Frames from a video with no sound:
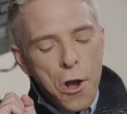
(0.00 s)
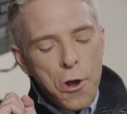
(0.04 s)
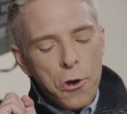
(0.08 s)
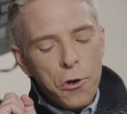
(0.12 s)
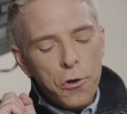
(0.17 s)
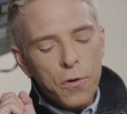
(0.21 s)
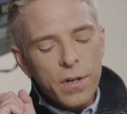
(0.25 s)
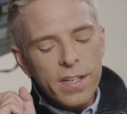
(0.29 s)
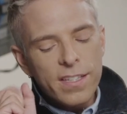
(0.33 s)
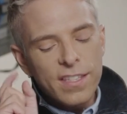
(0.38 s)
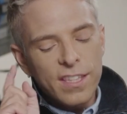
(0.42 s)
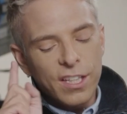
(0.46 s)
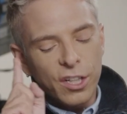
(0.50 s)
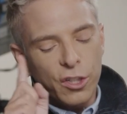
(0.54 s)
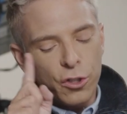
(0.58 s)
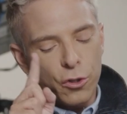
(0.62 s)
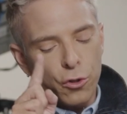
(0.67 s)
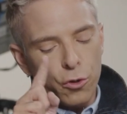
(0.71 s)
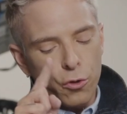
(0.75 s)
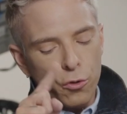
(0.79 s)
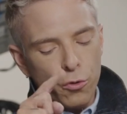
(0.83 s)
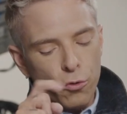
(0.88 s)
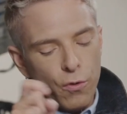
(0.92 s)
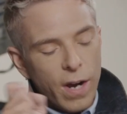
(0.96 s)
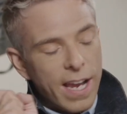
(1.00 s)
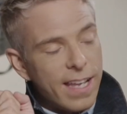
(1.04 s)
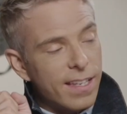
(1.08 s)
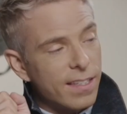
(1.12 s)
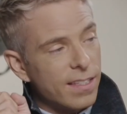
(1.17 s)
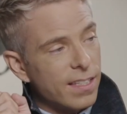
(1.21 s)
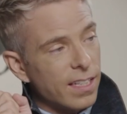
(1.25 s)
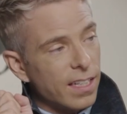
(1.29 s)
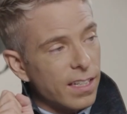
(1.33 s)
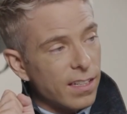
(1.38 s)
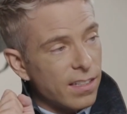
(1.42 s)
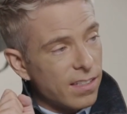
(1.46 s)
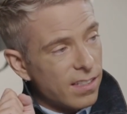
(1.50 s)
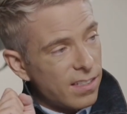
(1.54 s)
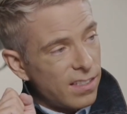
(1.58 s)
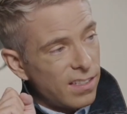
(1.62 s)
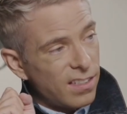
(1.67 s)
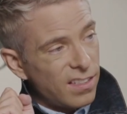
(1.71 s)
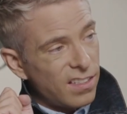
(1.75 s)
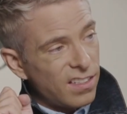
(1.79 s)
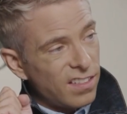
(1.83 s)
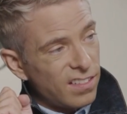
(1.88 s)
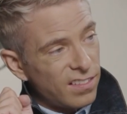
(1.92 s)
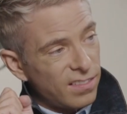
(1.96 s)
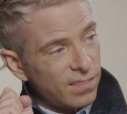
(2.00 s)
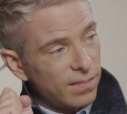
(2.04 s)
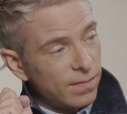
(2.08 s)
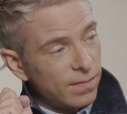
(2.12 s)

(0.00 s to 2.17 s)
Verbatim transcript: Who is the craziest?